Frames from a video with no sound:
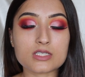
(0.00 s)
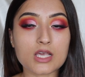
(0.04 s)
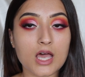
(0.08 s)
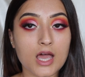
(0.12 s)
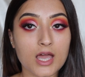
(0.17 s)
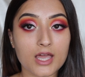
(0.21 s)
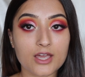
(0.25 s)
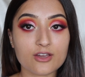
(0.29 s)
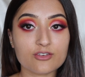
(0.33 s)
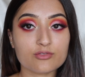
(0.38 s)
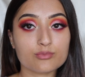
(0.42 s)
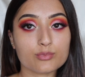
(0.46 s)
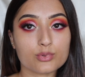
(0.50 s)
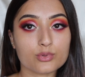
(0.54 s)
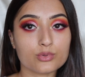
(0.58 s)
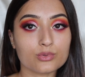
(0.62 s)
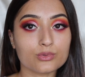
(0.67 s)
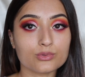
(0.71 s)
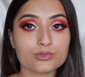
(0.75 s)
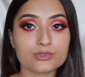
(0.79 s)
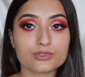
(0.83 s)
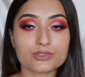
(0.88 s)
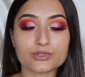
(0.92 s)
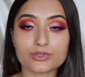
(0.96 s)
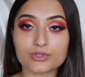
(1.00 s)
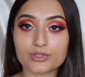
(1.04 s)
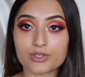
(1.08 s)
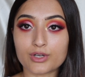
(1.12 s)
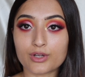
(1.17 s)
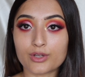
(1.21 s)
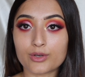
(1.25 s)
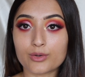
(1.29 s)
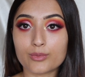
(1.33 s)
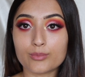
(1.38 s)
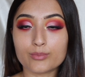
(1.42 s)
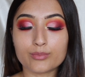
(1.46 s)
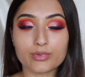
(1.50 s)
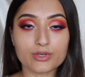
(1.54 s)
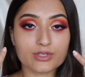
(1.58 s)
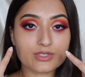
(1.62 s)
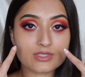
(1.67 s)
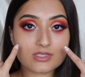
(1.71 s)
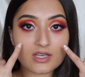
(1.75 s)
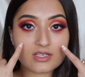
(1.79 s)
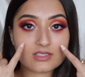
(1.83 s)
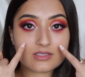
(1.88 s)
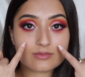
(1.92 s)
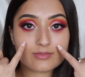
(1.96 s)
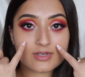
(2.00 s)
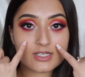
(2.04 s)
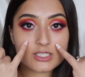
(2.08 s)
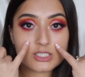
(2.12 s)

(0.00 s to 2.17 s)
I have pores on both sides of my